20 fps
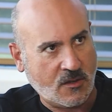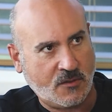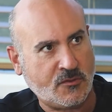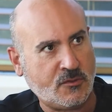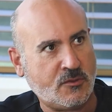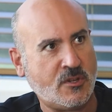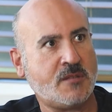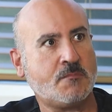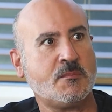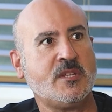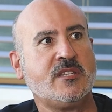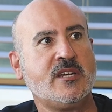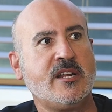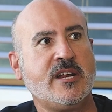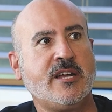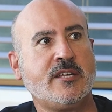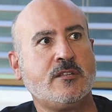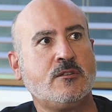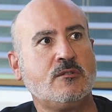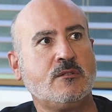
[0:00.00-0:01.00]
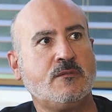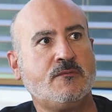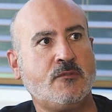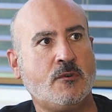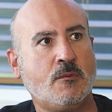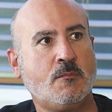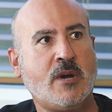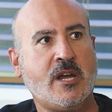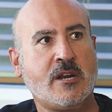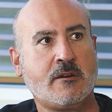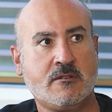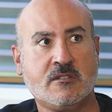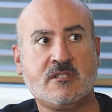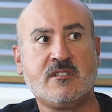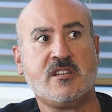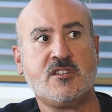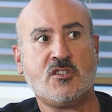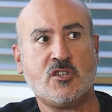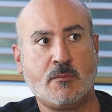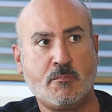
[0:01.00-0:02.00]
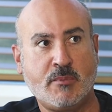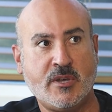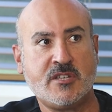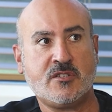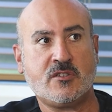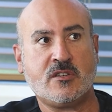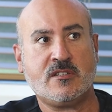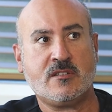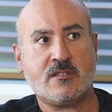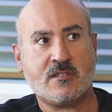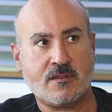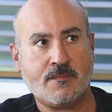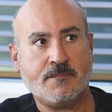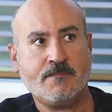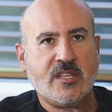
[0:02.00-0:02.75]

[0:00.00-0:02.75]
of treatment that I do for my rosacea patients.